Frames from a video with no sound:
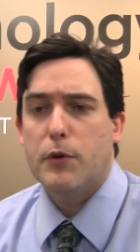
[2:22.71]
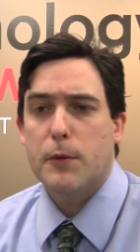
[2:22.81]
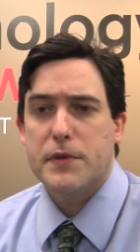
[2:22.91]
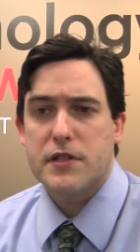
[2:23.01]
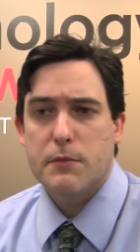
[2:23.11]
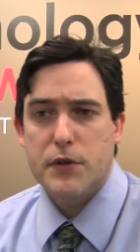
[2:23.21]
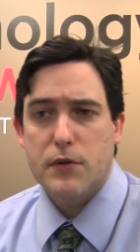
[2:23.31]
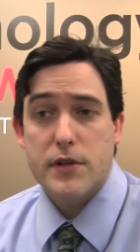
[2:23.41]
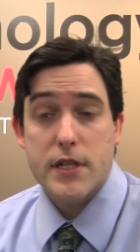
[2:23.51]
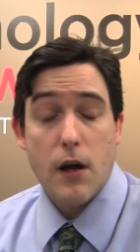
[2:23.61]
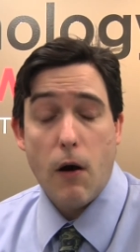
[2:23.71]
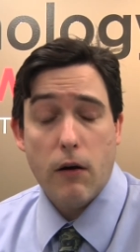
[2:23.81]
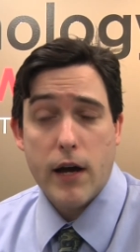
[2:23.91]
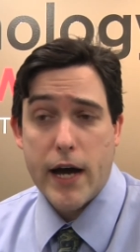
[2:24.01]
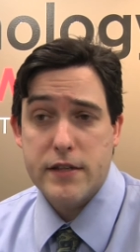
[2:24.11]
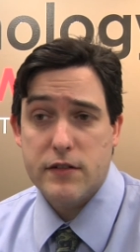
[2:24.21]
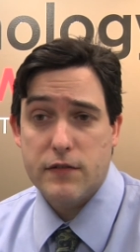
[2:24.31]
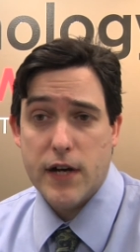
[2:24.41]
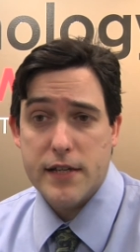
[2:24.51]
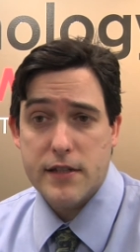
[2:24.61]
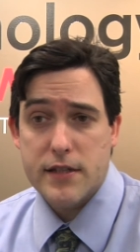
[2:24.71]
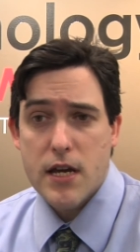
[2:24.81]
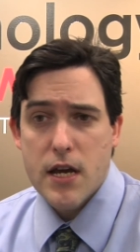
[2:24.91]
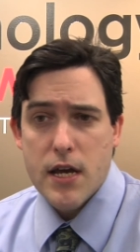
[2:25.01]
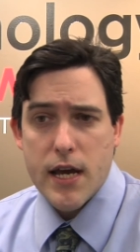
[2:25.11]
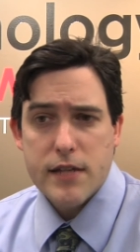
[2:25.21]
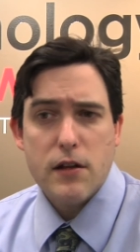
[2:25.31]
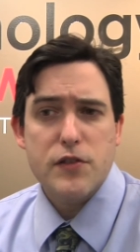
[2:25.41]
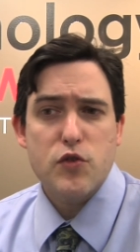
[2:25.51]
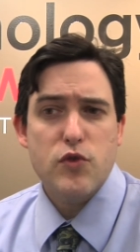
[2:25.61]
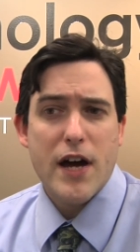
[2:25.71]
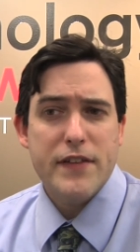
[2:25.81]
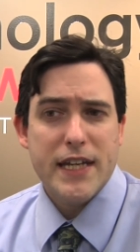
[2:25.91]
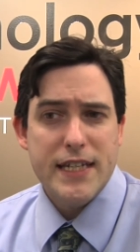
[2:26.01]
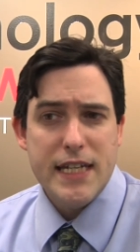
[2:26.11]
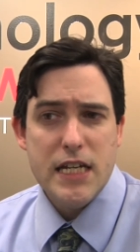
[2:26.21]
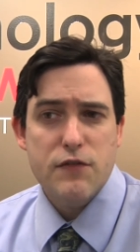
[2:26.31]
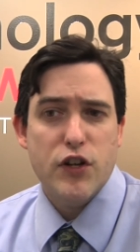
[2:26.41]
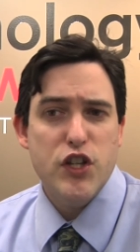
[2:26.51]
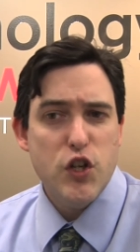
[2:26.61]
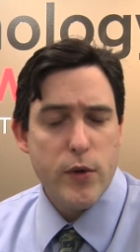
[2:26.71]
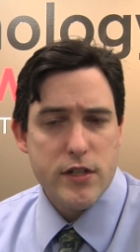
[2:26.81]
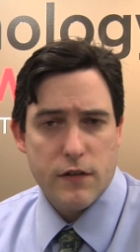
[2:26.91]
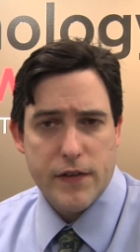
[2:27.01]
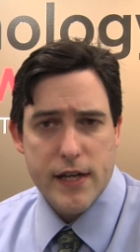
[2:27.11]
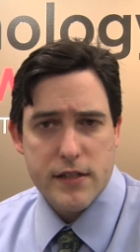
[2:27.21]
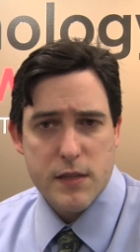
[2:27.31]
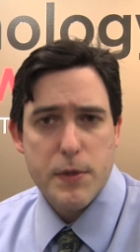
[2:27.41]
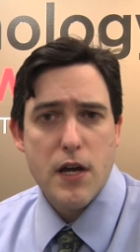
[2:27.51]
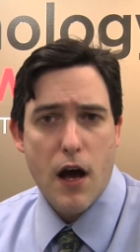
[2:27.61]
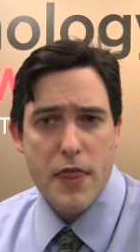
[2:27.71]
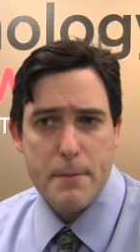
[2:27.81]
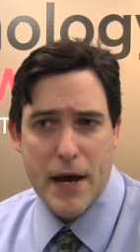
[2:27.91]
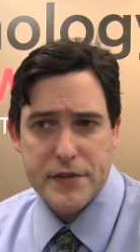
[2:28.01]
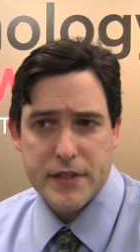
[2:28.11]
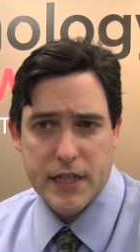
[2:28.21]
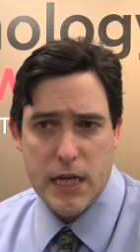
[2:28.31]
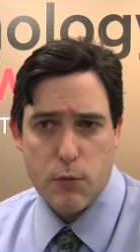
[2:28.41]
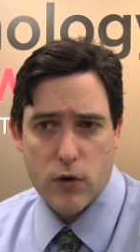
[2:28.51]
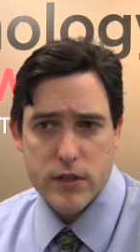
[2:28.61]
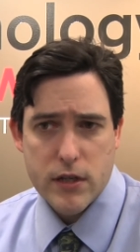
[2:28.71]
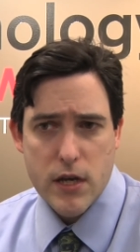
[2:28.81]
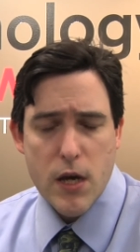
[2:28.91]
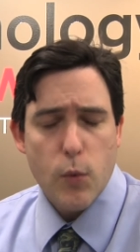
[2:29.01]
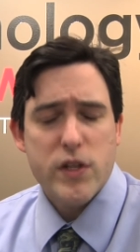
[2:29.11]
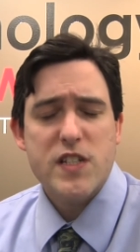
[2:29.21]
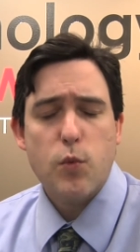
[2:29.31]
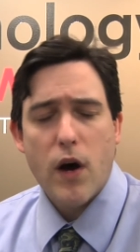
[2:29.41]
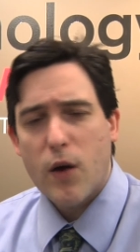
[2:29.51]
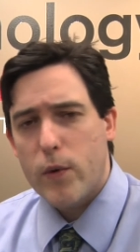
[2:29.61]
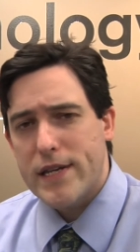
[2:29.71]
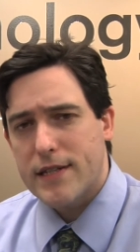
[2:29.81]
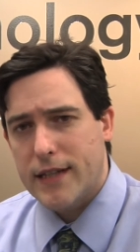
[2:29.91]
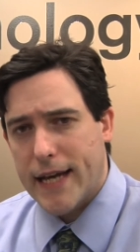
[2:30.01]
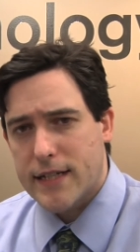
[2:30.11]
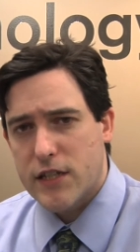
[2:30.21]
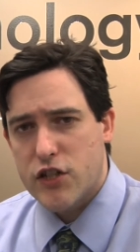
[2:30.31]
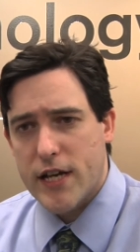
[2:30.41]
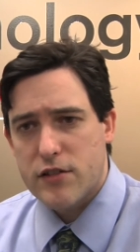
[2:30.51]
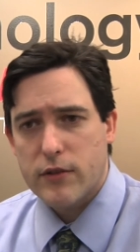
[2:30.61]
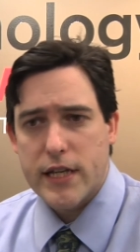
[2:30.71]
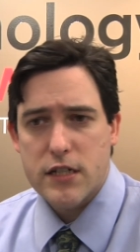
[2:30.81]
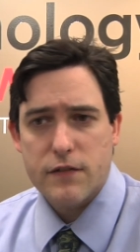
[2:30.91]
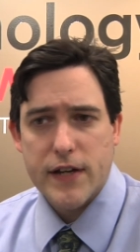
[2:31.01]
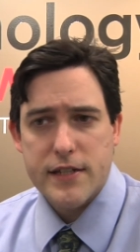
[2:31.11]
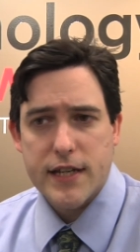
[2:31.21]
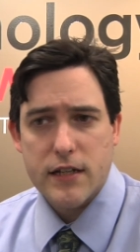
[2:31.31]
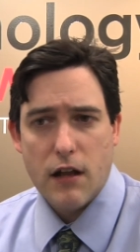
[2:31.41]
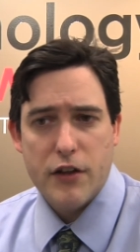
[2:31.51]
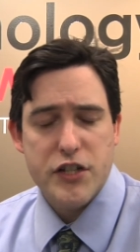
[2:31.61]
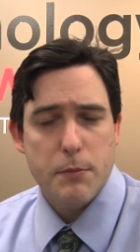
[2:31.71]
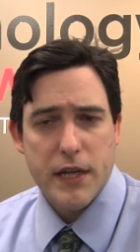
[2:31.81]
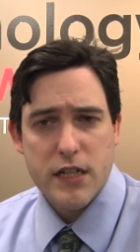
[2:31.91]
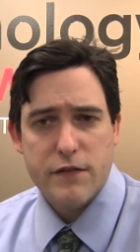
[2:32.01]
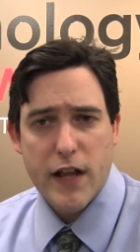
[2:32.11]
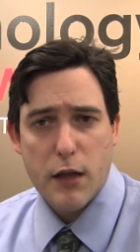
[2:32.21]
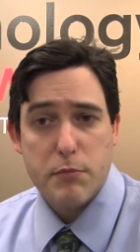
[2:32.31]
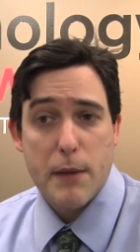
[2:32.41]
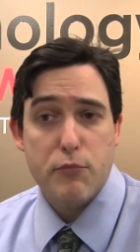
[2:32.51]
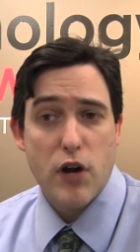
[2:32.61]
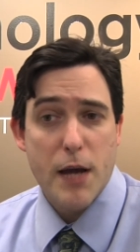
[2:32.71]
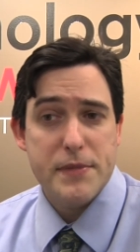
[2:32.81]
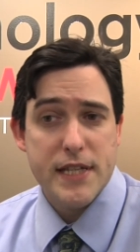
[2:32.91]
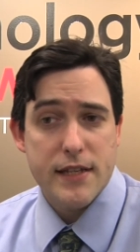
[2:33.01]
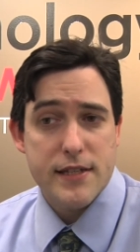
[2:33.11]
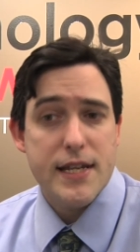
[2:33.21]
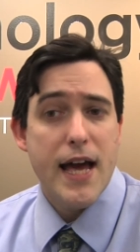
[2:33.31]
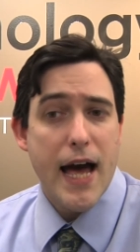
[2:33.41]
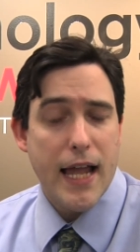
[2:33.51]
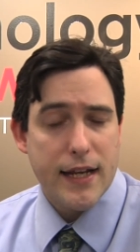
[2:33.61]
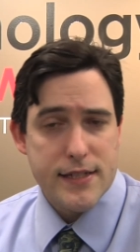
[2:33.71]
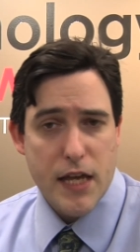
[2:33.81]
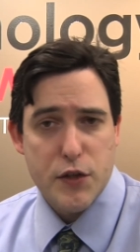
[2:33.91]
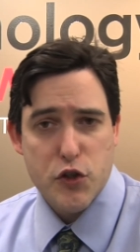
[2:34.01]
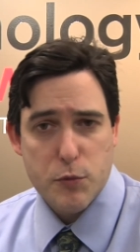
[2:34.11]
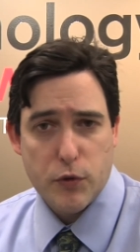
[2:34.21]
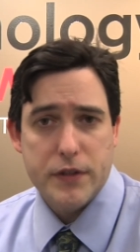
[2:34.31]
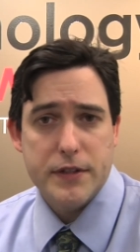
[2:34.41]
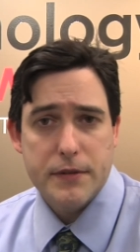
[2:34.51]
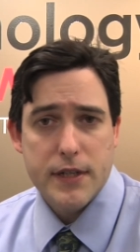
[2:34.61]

purpose computers and all kinds of devices is also driving a need for new interfaces beyond the mouse and keyboard, which is why we select the gestural interface technology being developed by PrimeSense's Alexander Shpunt